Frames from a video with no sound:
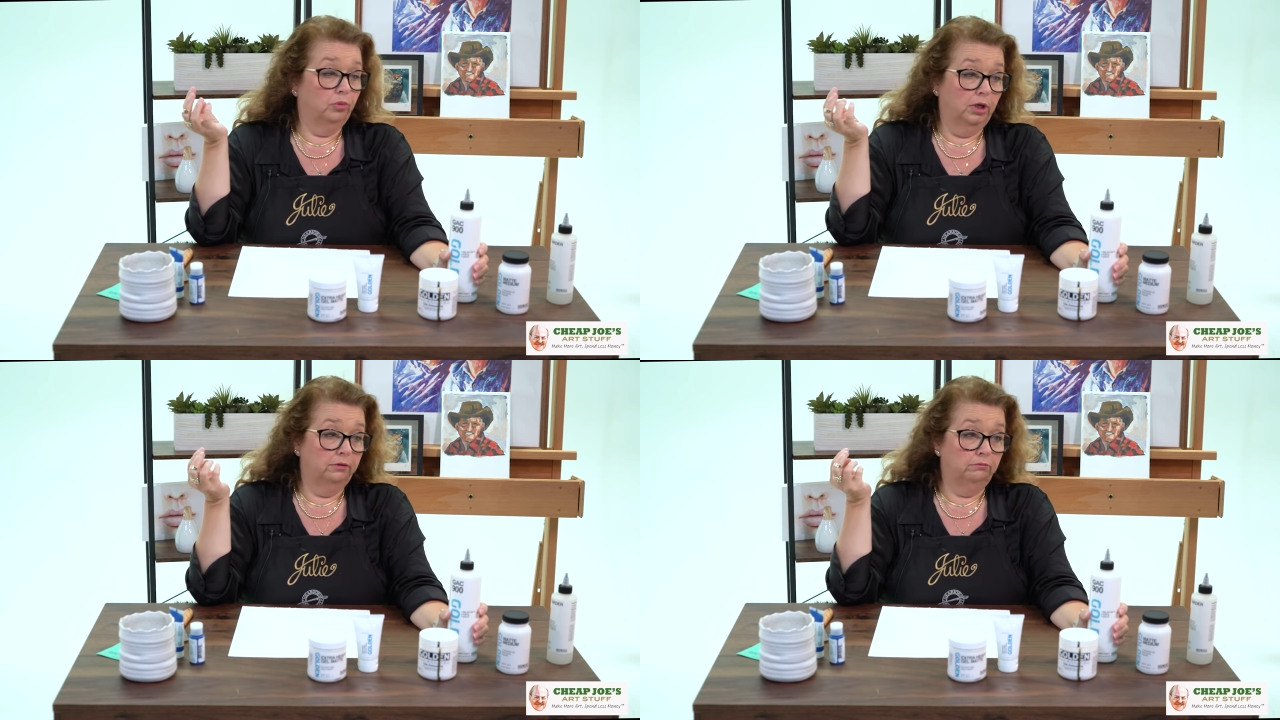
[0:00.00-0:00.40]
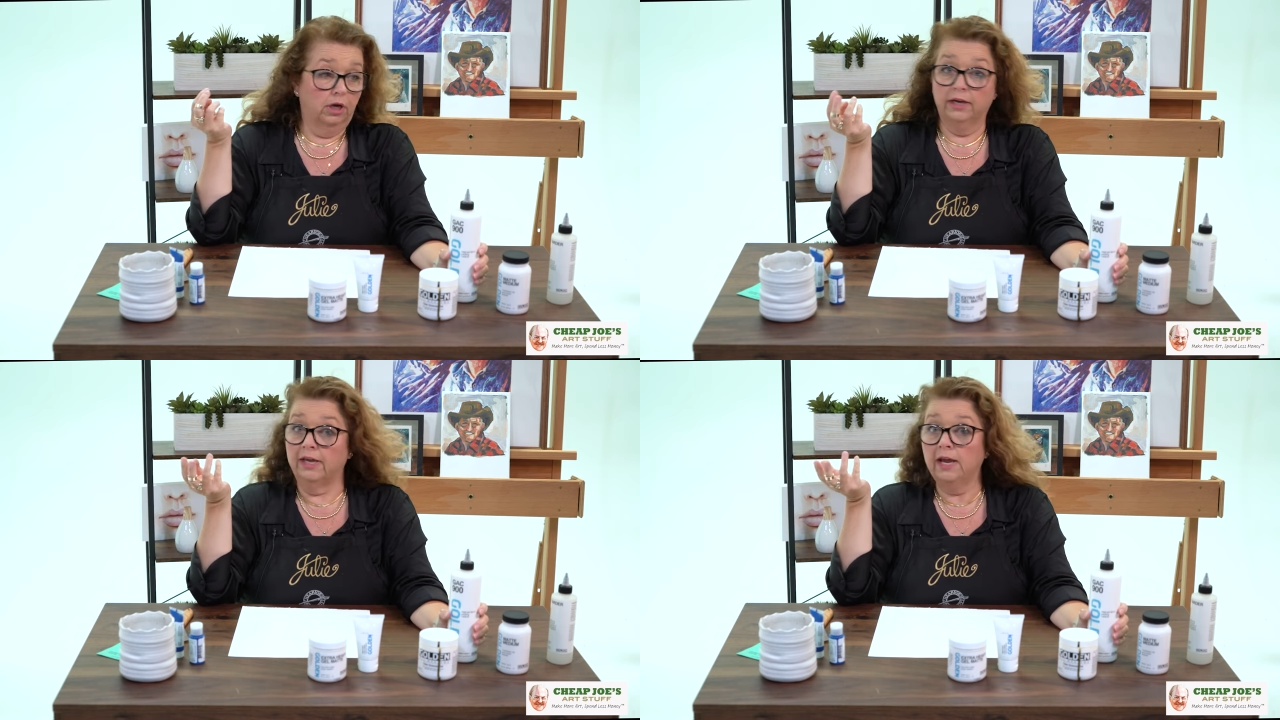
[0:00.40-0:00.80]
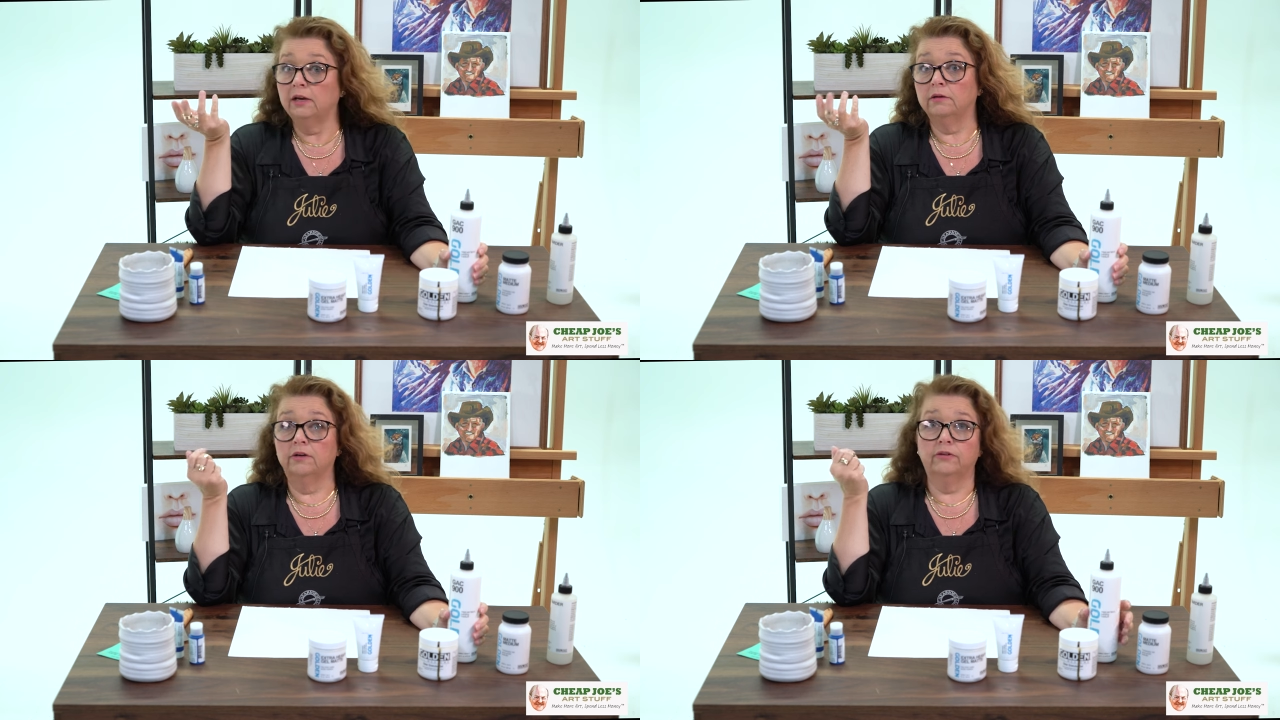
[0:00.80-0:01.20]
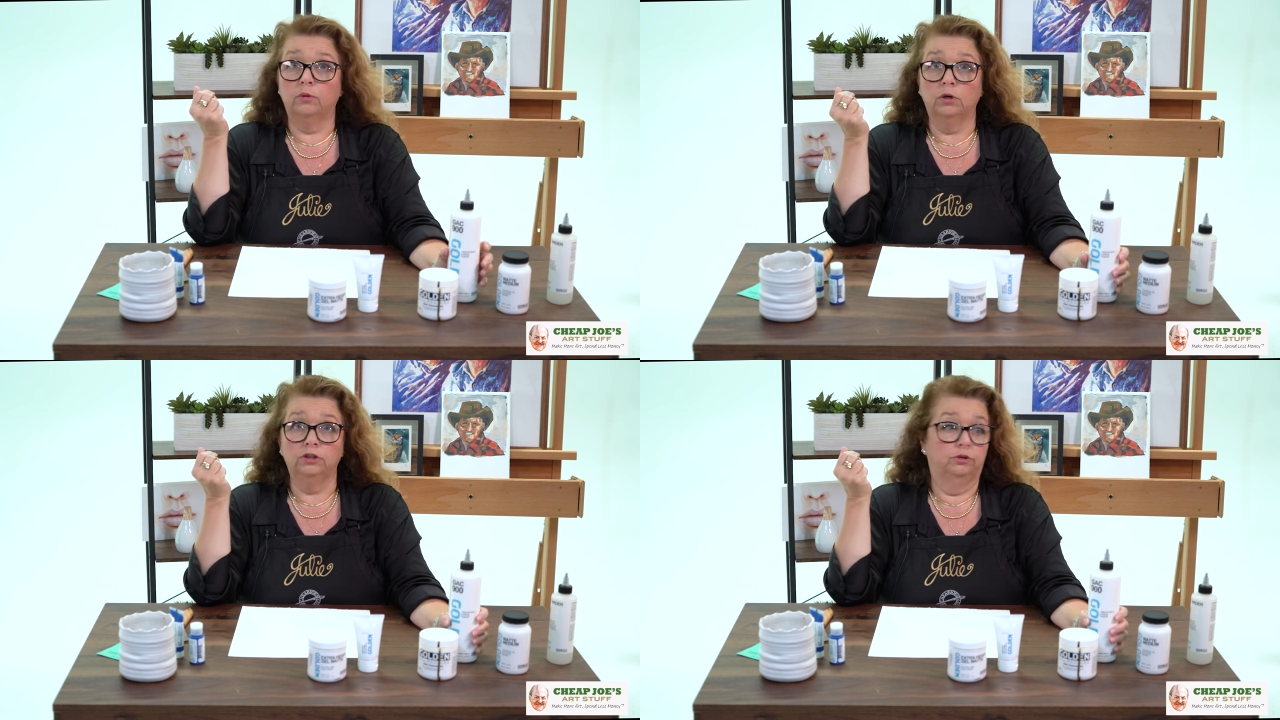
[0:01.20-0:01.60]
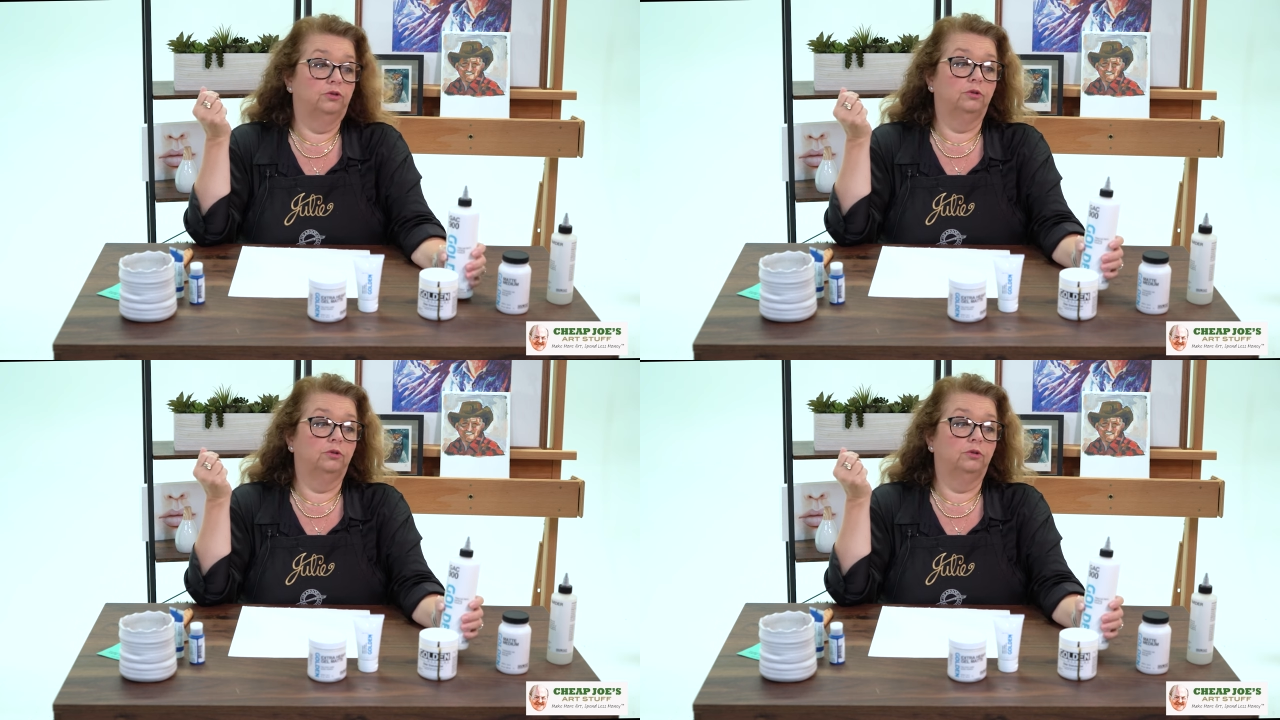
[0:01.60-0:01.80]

but I can if I want to.